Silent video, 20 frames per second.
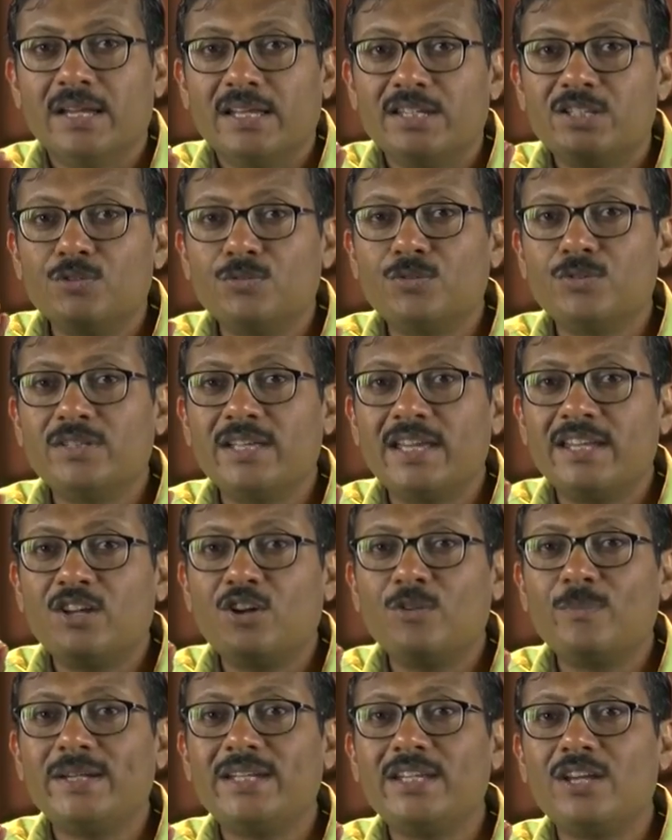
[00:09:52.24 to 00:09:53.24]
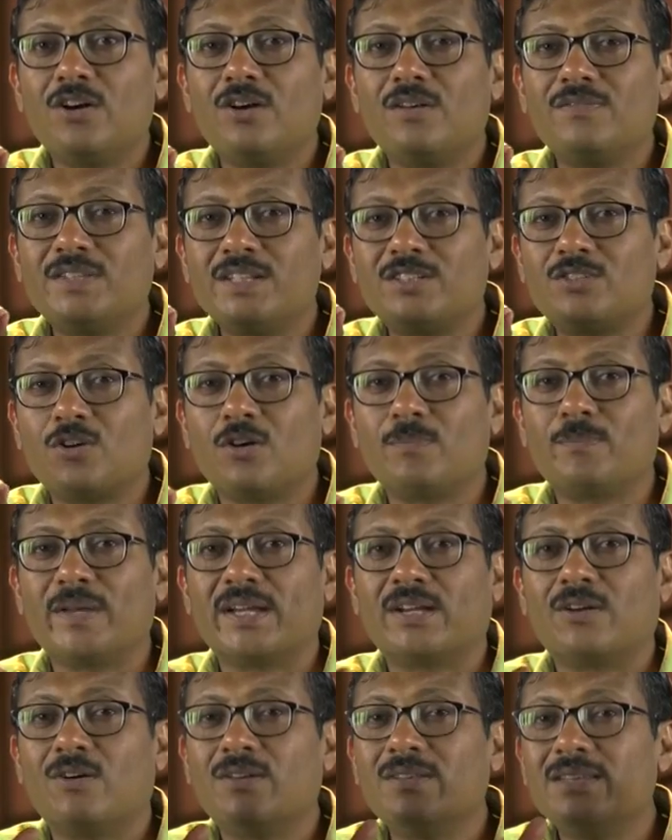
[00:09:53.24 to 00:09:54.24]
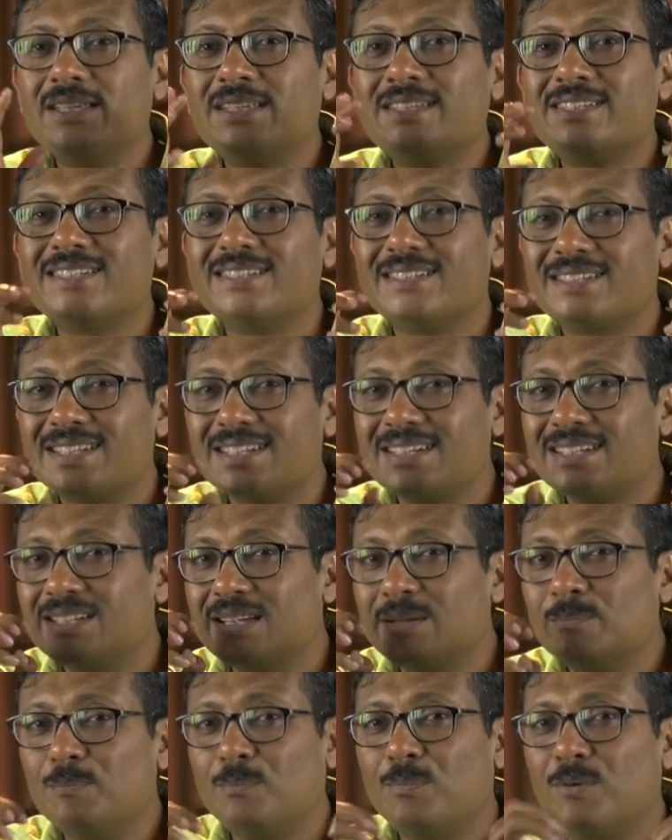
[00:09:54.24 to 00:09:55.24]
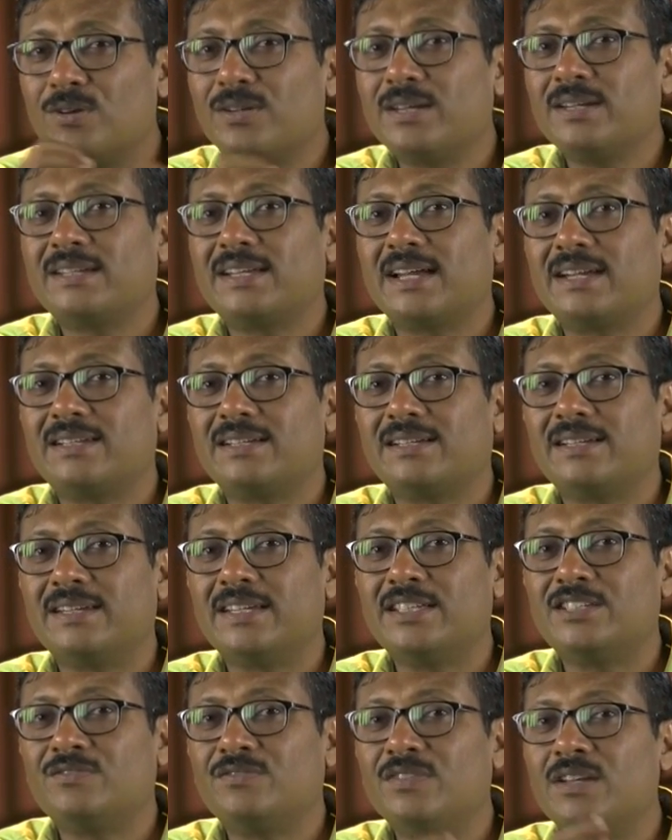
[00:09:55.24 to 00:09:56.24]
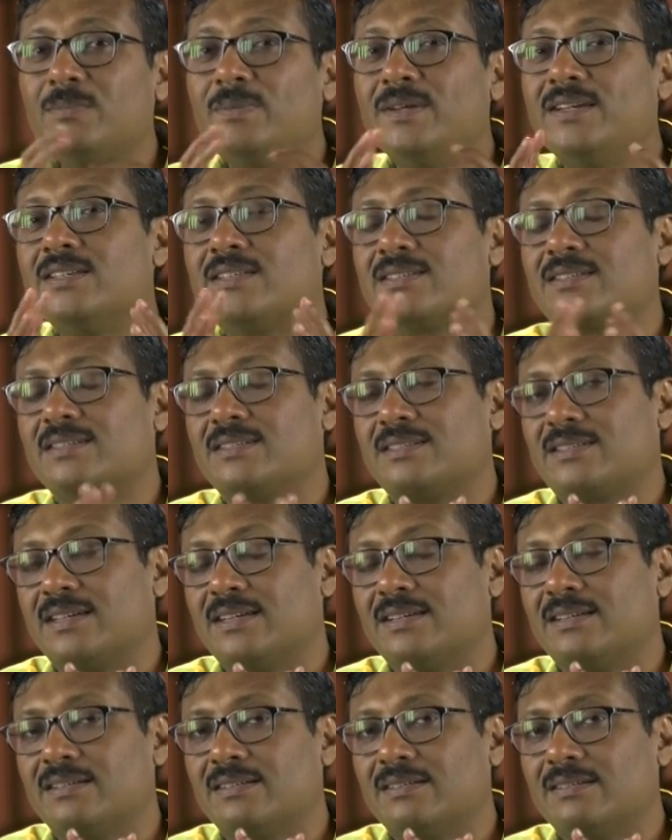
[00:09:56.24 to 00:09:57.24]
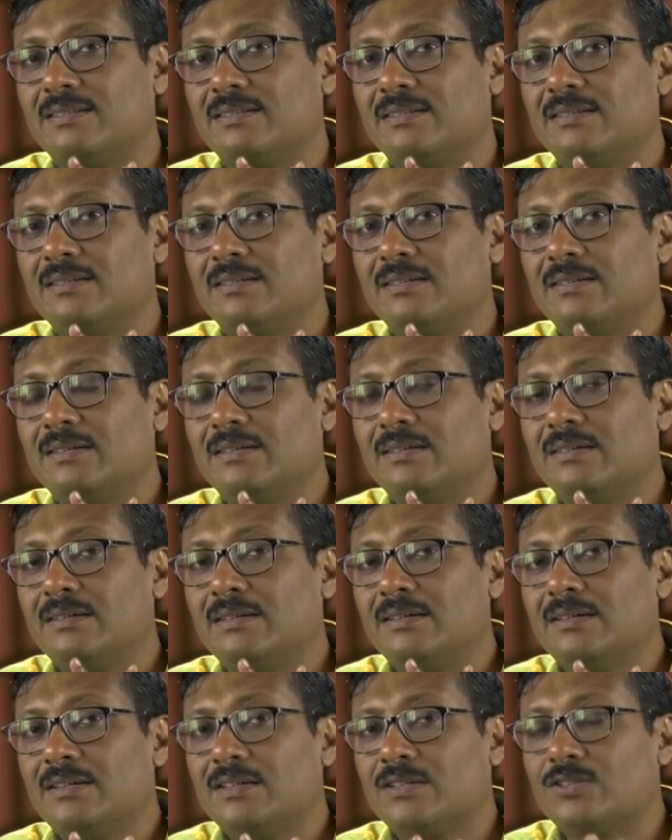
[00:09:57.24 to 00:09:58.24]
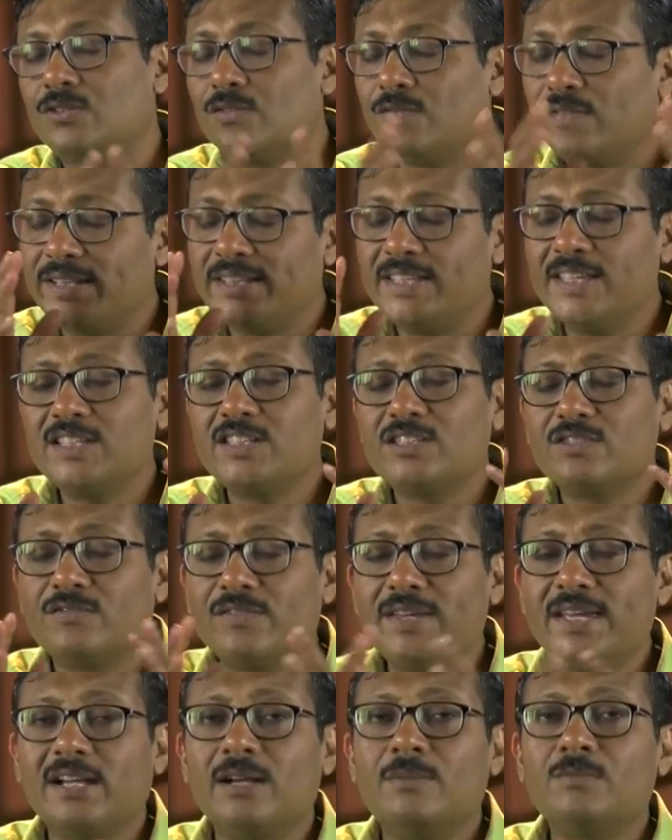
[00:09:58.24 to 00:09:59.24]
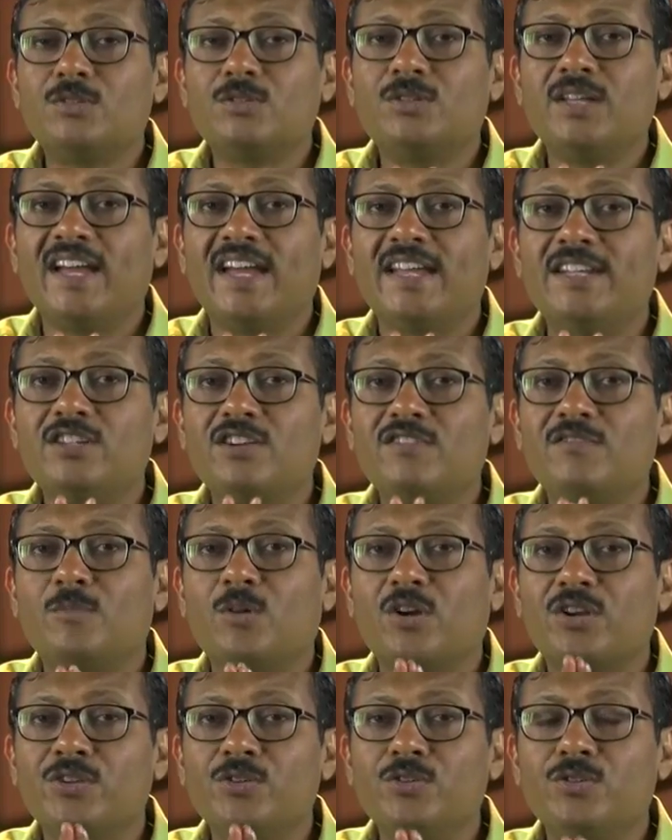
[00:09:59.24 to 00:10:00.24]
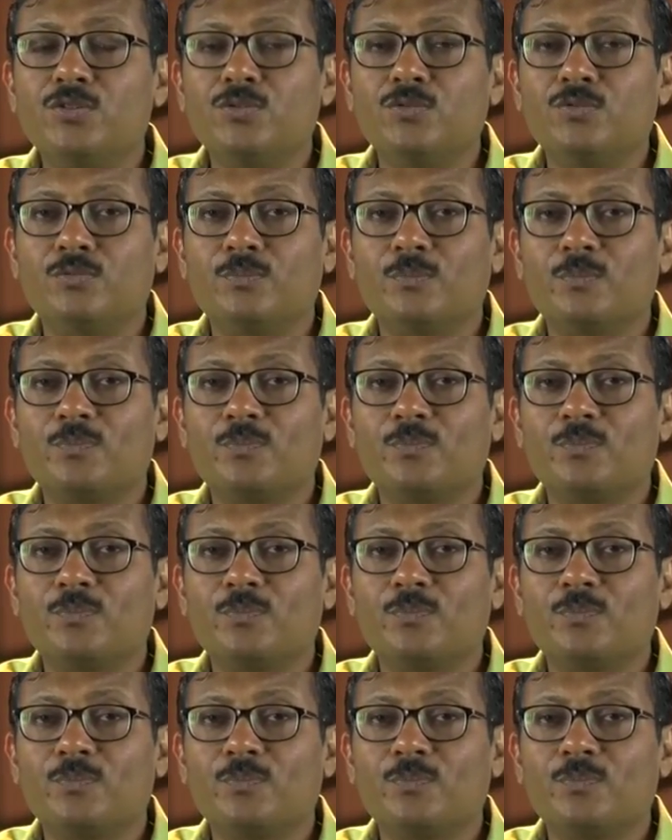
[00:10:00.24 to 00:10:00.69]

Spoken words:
Due to the enormity of the topic, only certain important categories will be discussed here. So with this, we come to the end of Module 2.